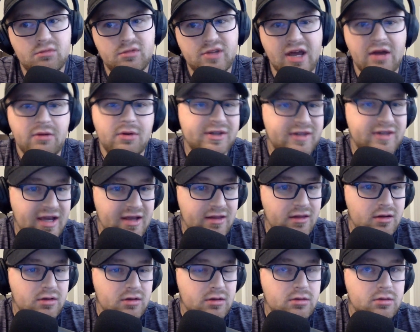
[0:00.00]
Tyrod
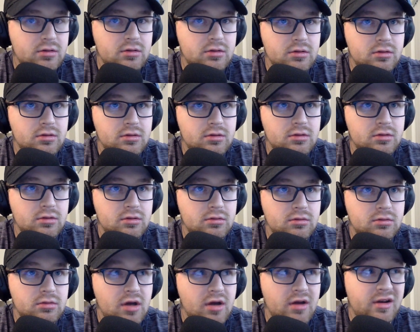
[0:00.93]
Taylor,
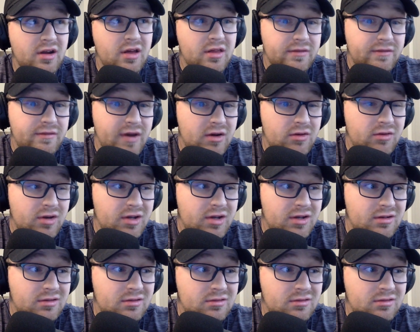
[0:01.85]
another veteran.